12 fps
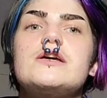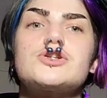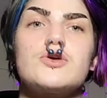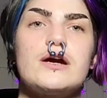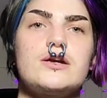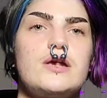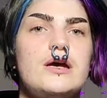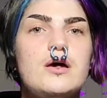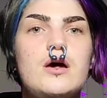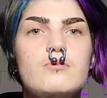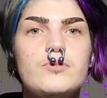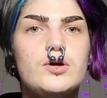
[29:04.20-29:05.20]
like trying to like
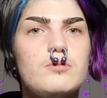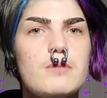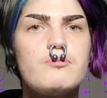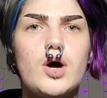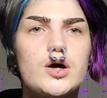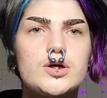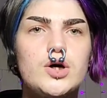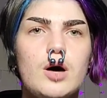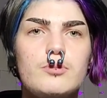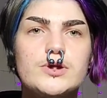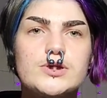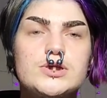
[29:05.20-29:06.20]
build my body
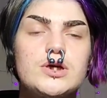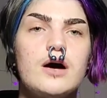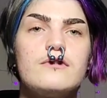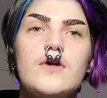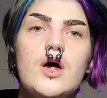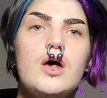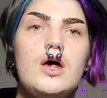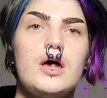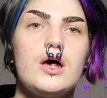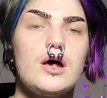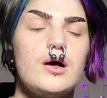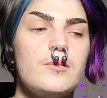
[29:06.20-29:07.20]
up and stuff,
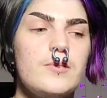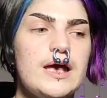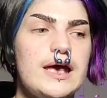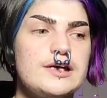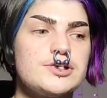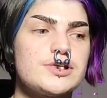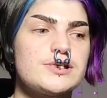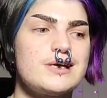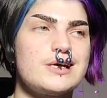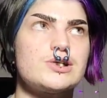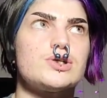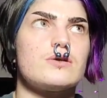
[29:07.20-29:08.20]
and just
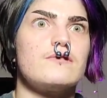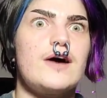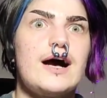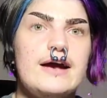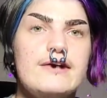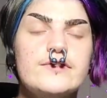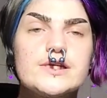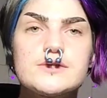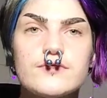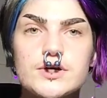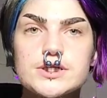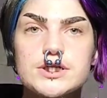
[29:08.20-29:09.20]
like survive
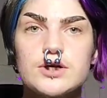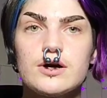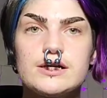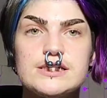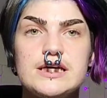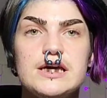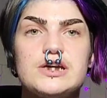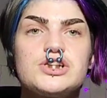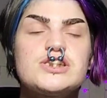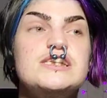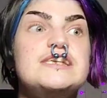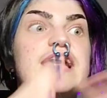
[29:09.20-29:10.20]
this first year on T and
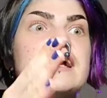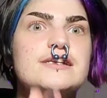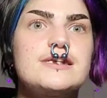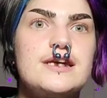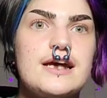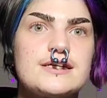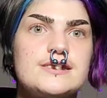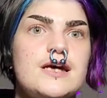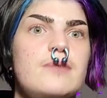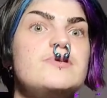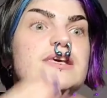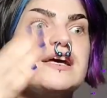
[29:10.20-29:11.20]
just get to the next
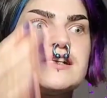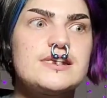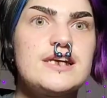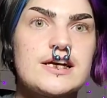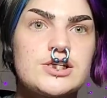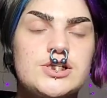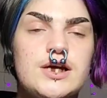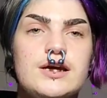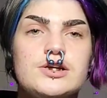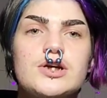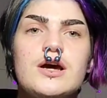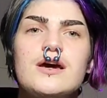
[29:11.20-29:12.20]
step, get to the next
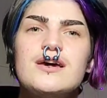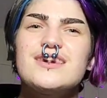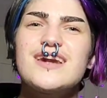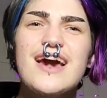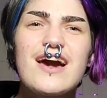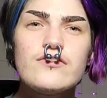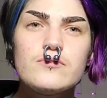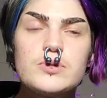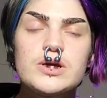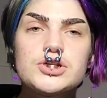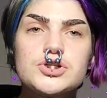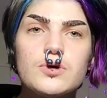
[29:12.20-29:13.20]
change, that I haven't
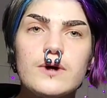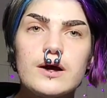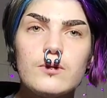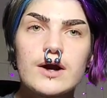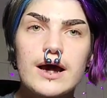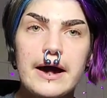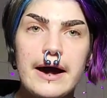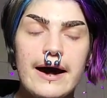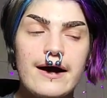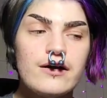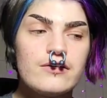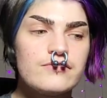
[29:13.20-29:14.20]
been enjoying what I
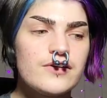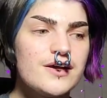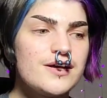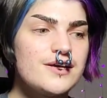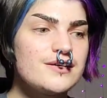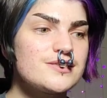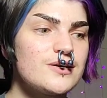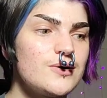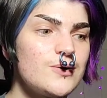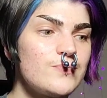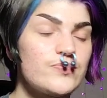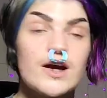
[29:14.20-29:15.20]
have.
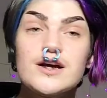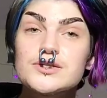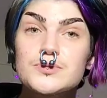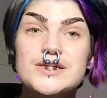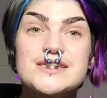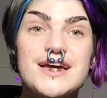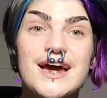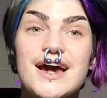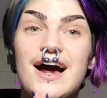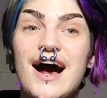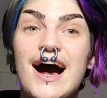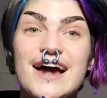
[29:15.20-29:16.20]
So I just want to
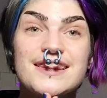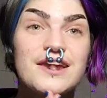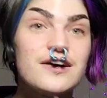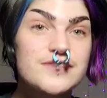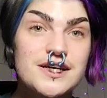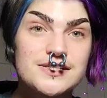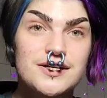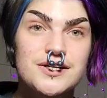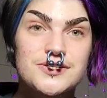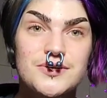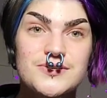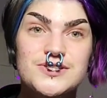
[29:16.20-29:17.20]
say I love
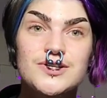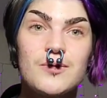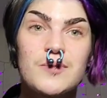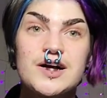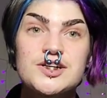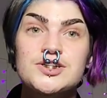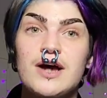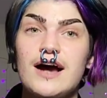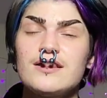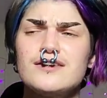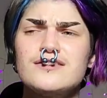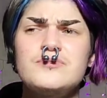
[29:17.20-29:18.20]
testosterone so much.
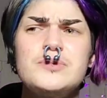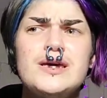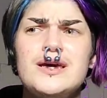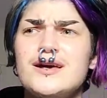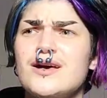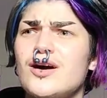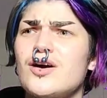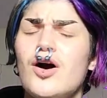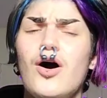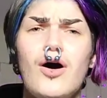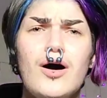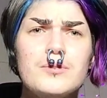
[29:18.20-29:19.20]
I love being a
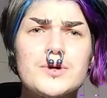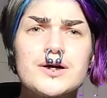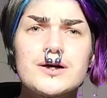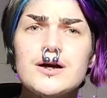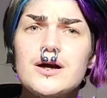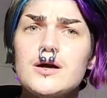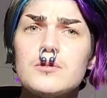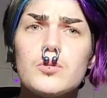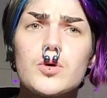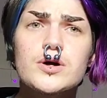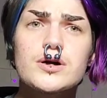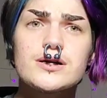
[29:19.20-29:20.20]
calmer,
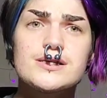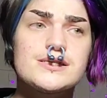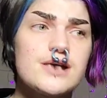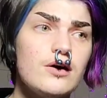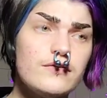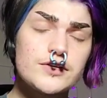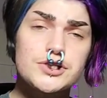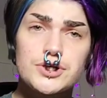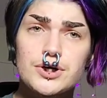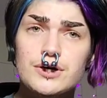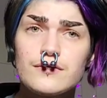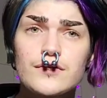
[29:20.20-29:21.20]
more
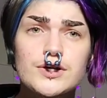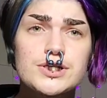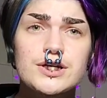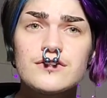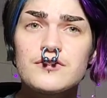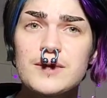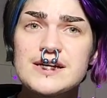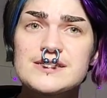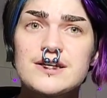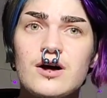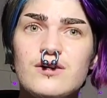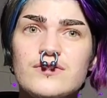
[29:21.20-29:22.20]
self-assured version of
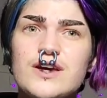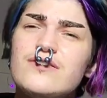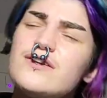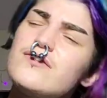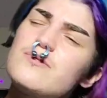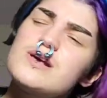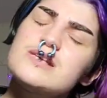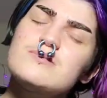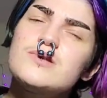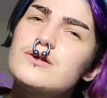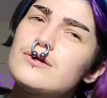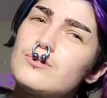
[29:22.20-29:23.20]
myself, even if it
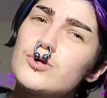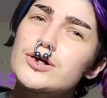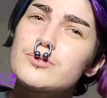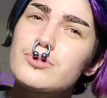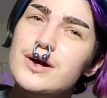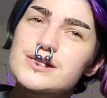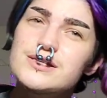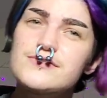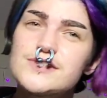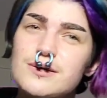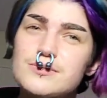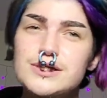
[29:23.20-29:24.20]
makes me a little more
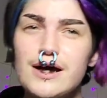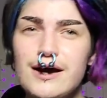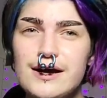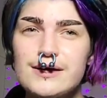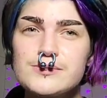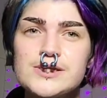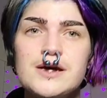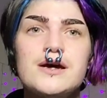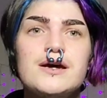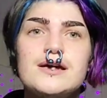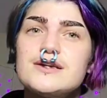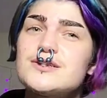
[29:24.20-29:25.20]
depressive sometimes.
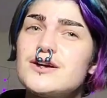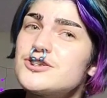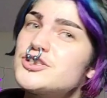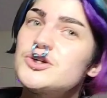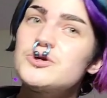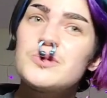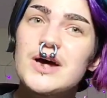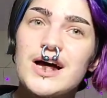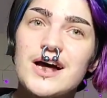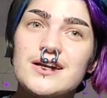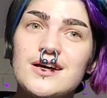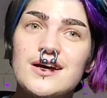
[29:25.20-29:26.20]
It's not too
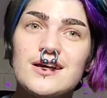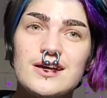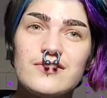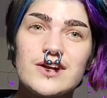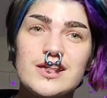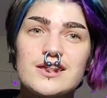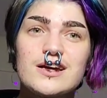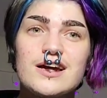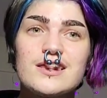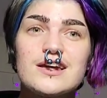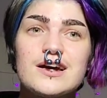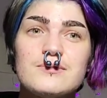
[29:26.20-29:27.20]
bad. If anything,
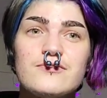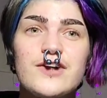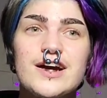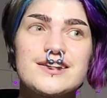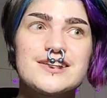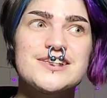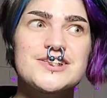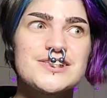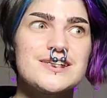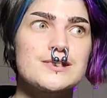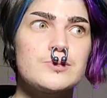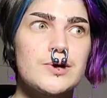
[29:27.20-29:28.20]
I think I'm finally
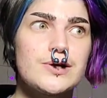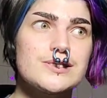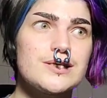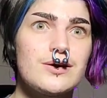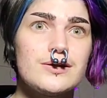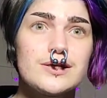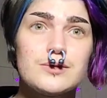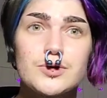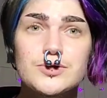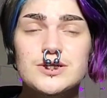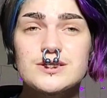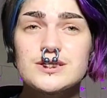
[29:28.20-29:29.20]
just experiencing all the
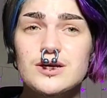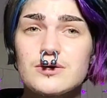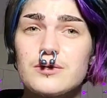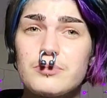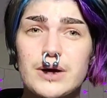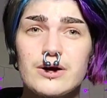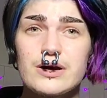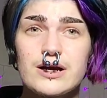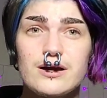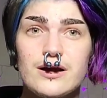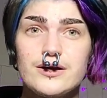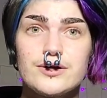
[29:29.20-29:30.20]
emotions that were
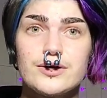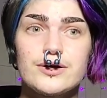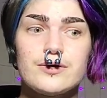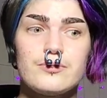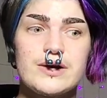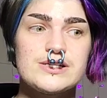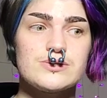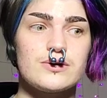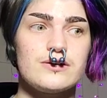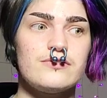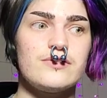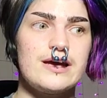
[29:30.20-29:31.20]
buried under my
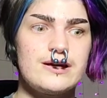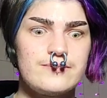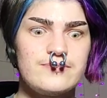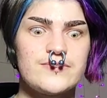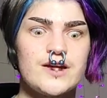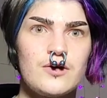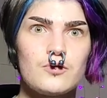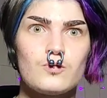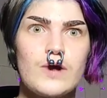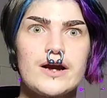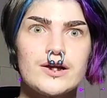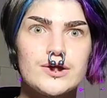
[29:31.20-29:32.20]
sort of like
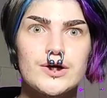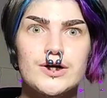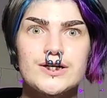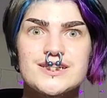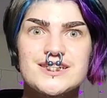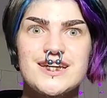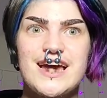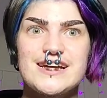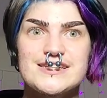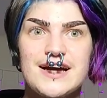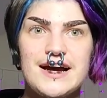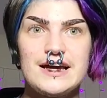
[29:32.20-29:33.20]
red alert
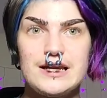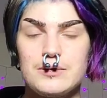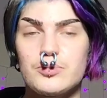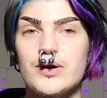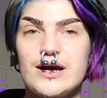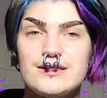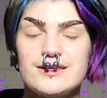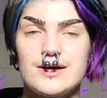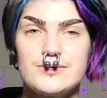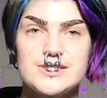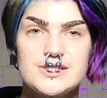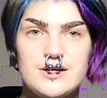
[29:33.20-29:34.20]
anxiety brain that
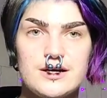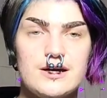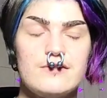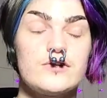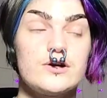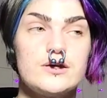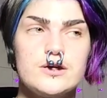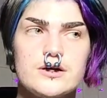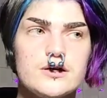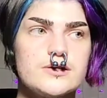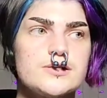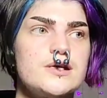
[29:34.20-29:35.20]
I was stuck in for
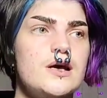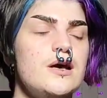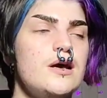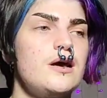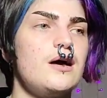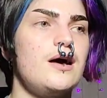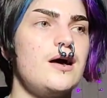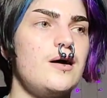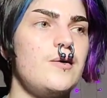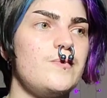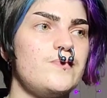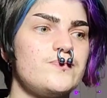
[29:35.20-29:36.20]
years.
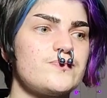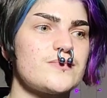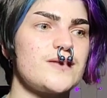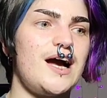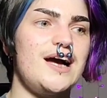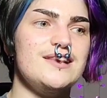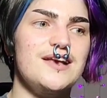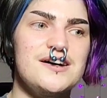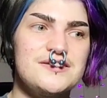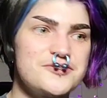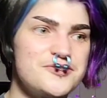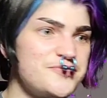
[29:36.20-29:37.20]
I
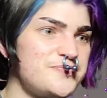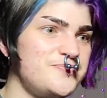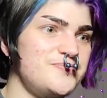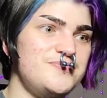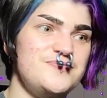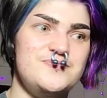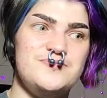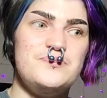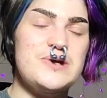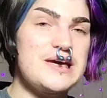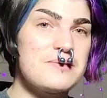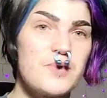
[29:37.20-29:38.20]
love
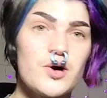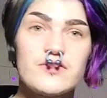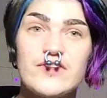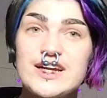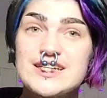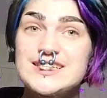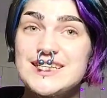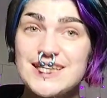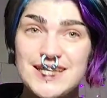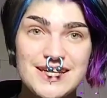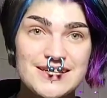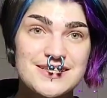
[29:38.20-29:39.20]
being motivated
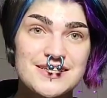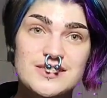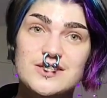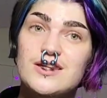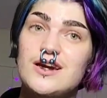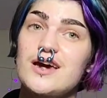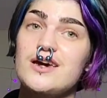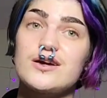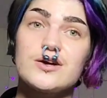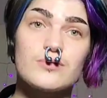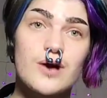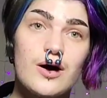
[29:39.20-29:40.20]
to eat so that I
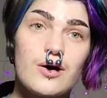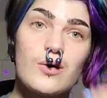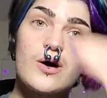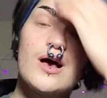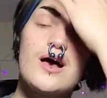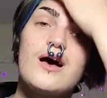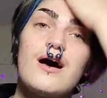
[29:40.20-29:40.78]
can grow.